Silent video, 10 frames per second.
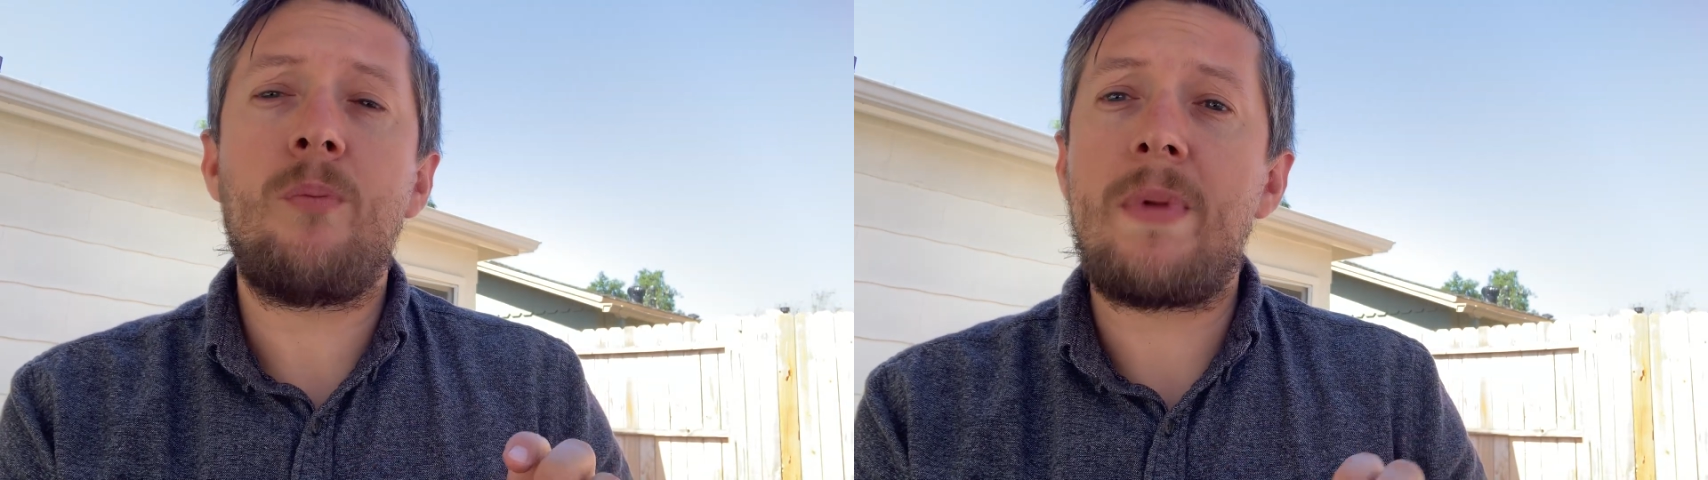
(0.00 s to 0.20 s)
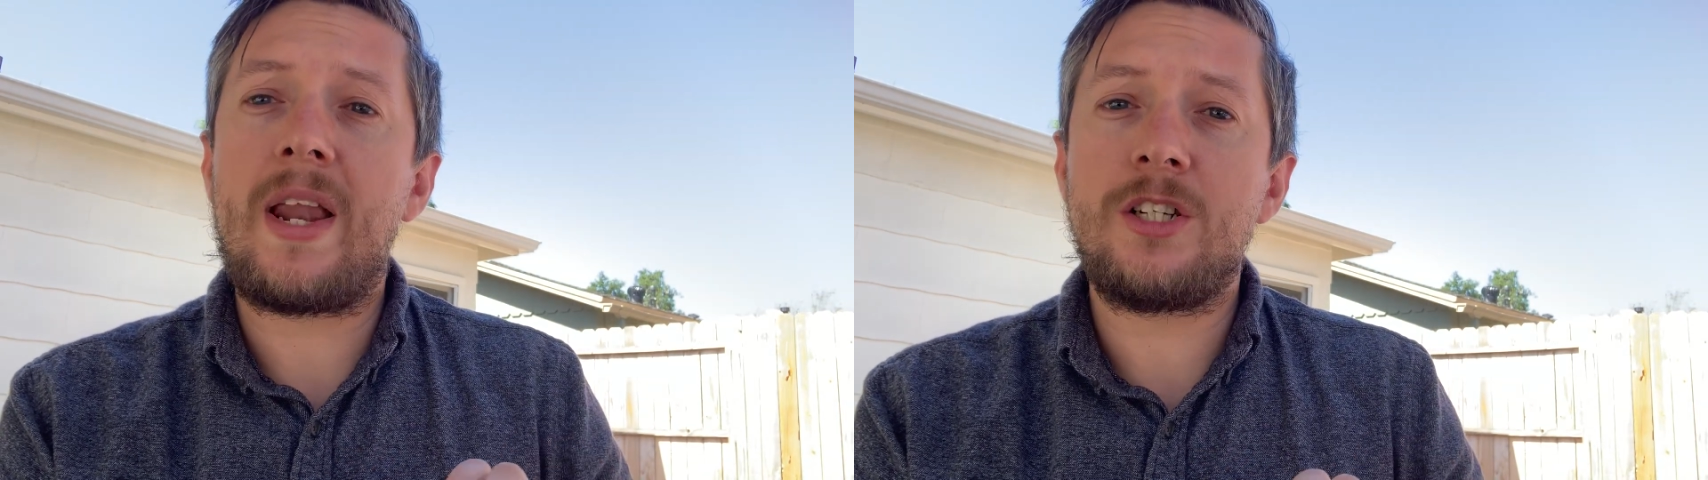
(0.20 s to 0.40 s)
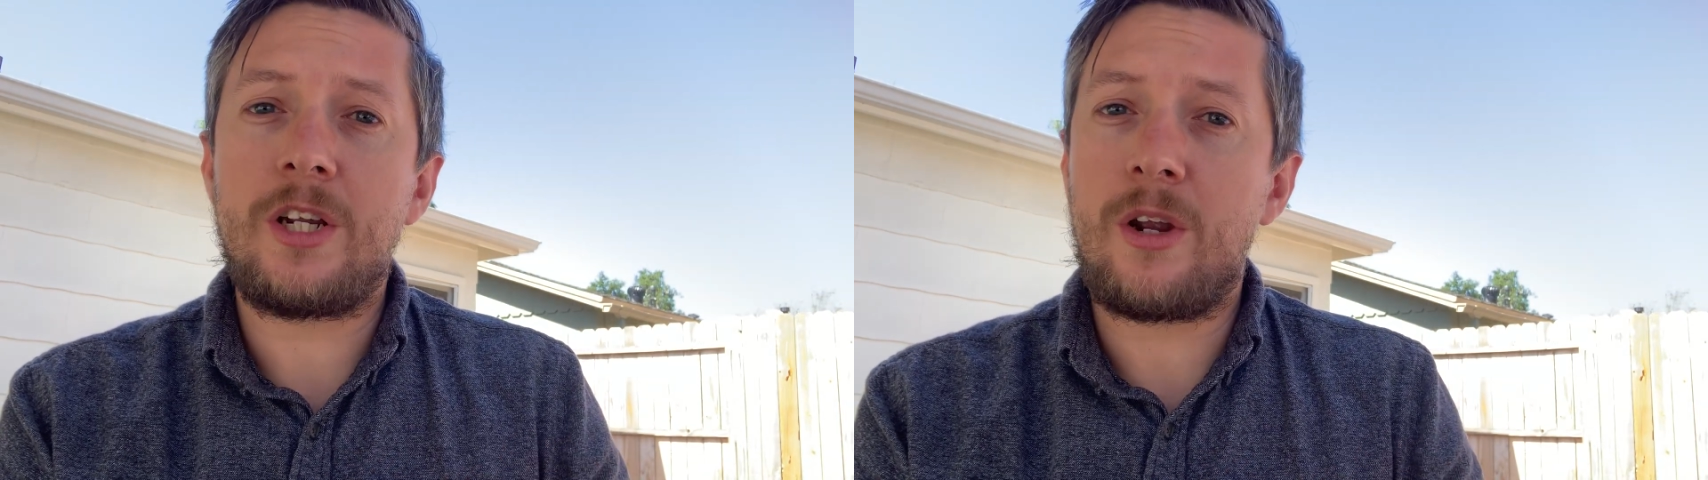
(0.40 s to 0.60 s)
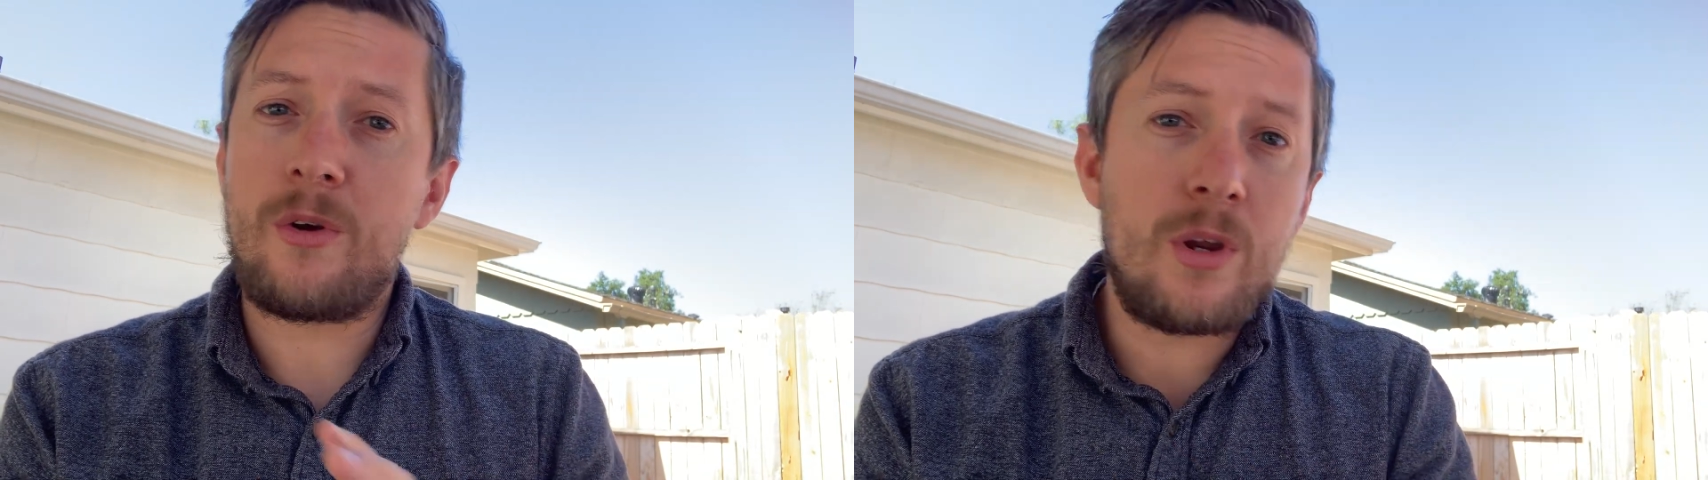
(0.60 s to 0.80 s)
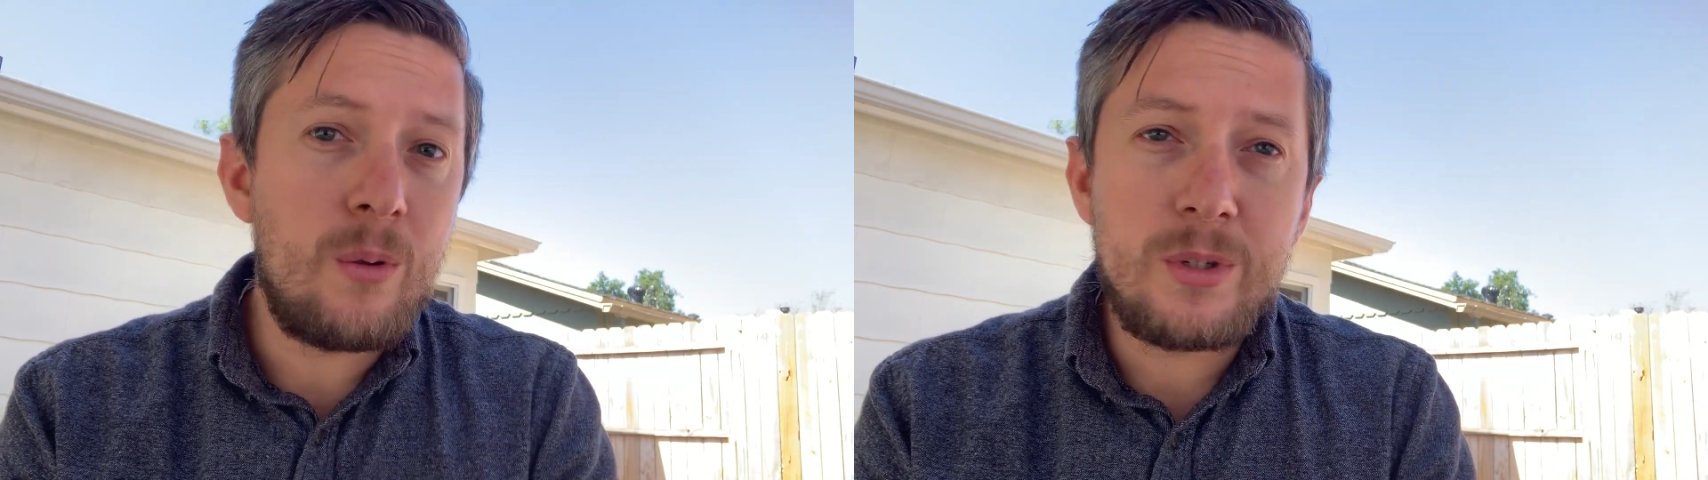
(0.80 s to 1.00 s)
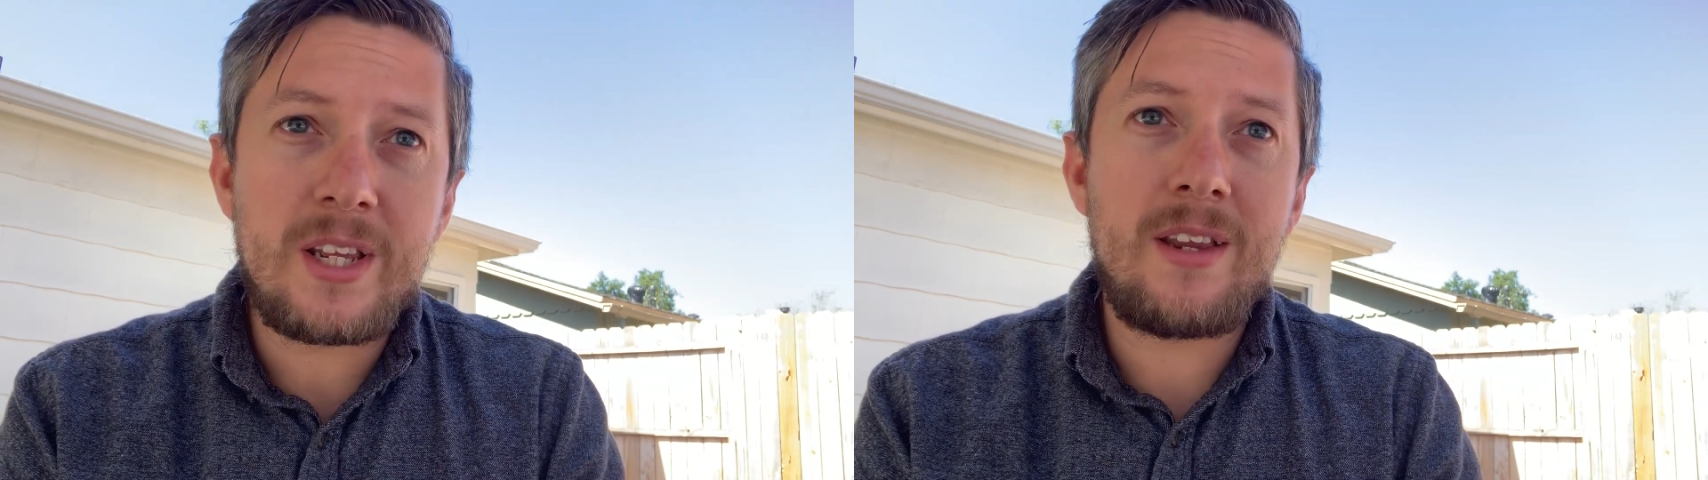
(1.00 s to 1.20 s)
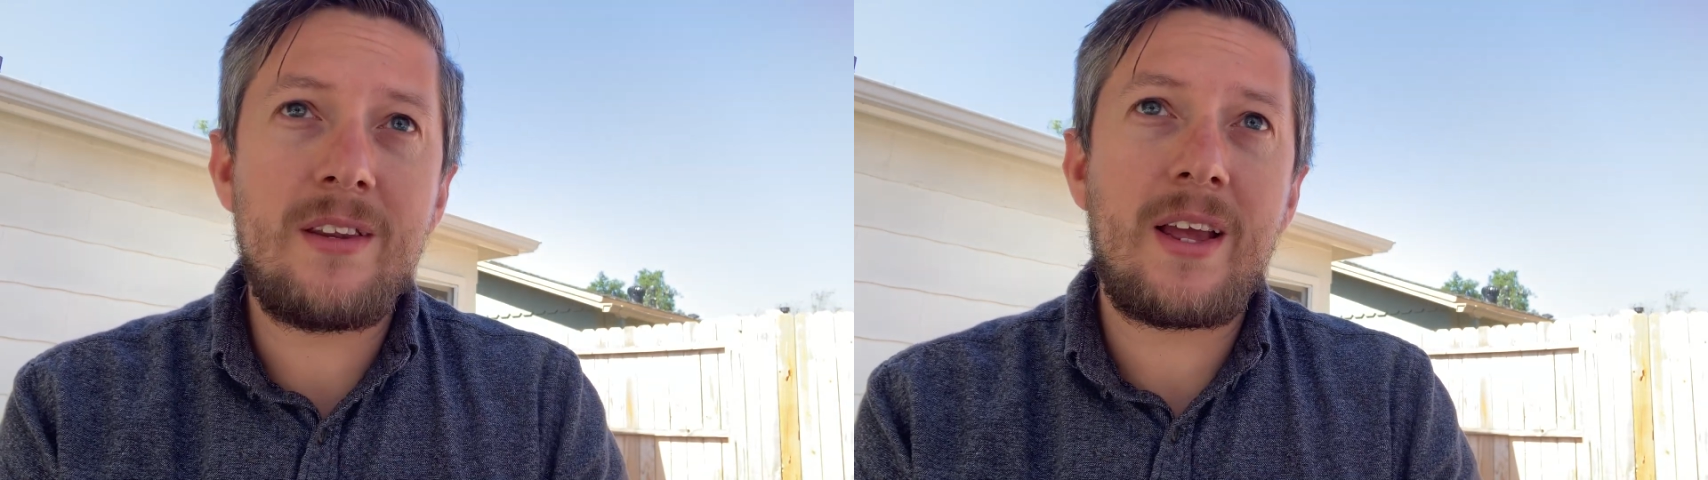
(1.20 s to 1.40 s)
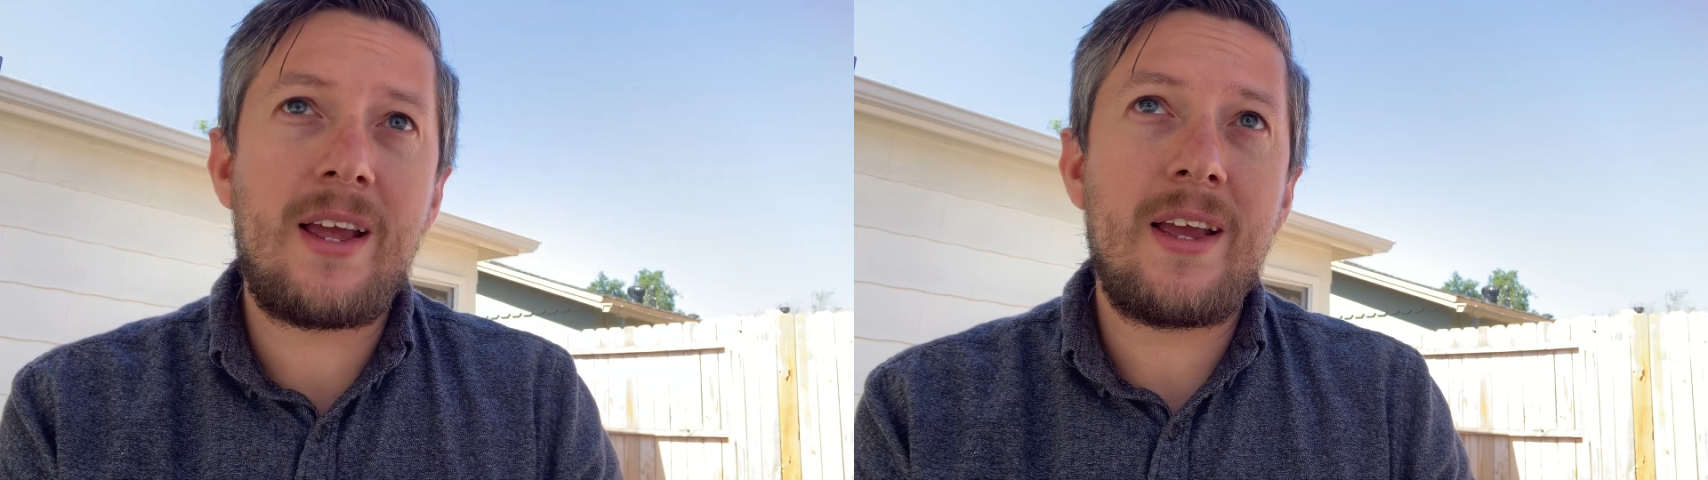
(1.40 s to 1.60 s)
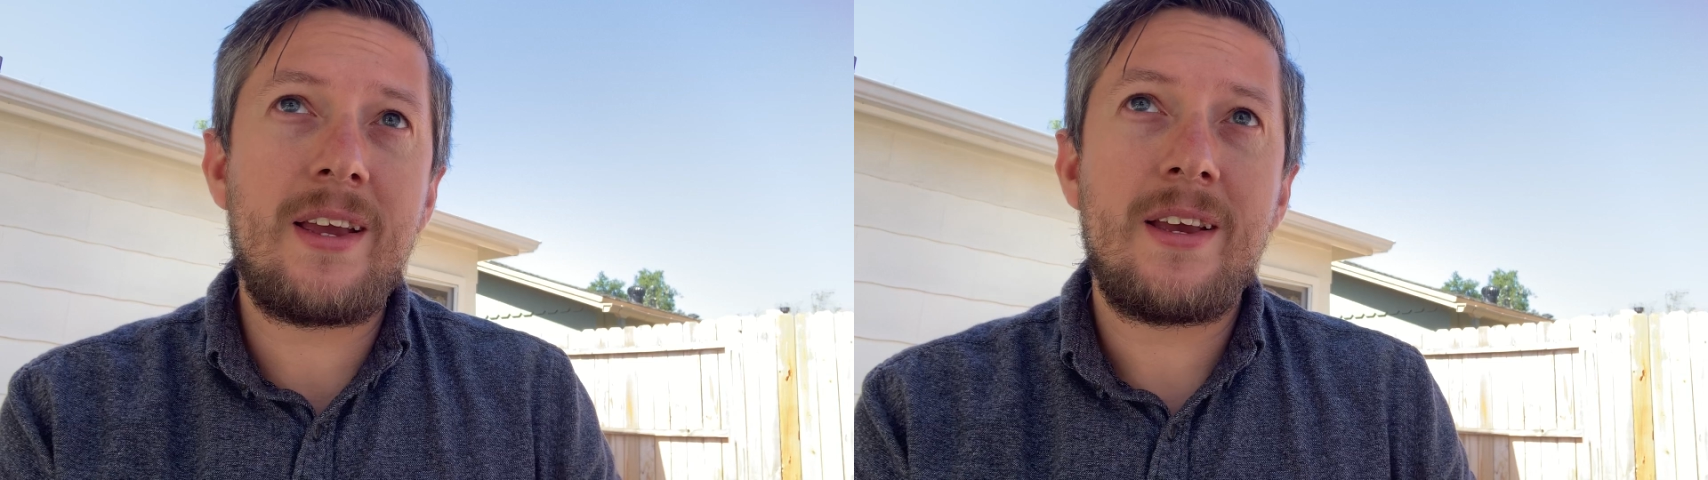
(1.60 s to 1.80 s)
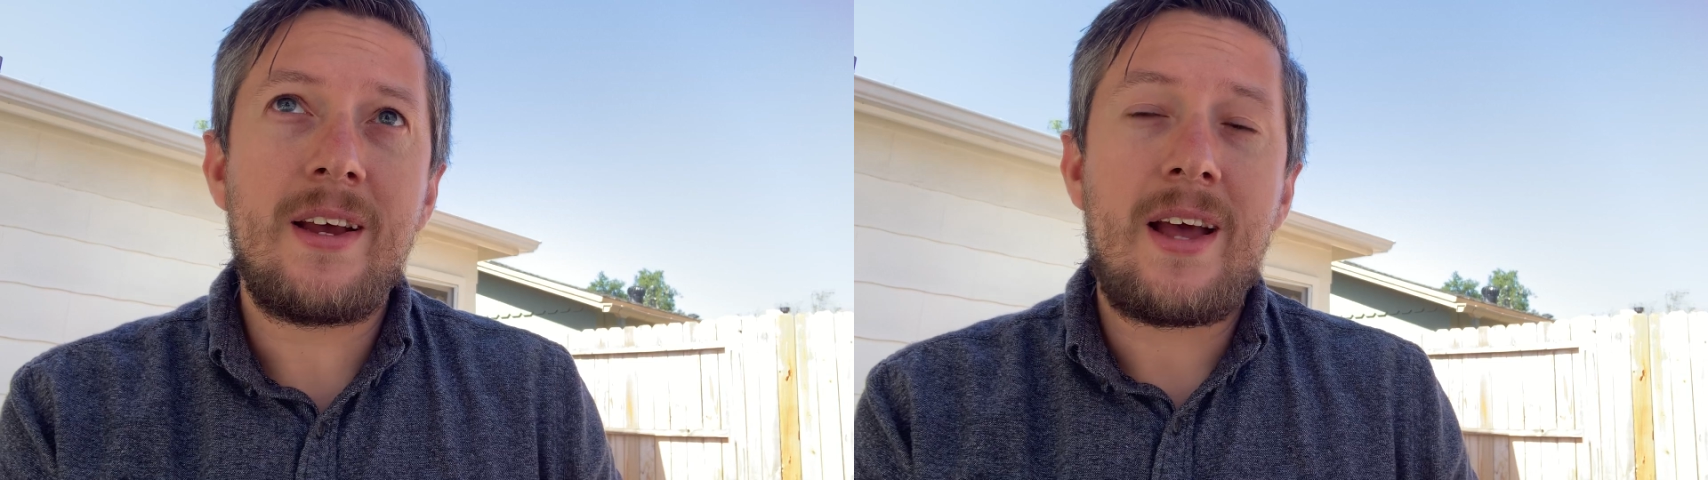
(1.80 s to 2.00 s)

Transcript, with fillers: managing your news intake,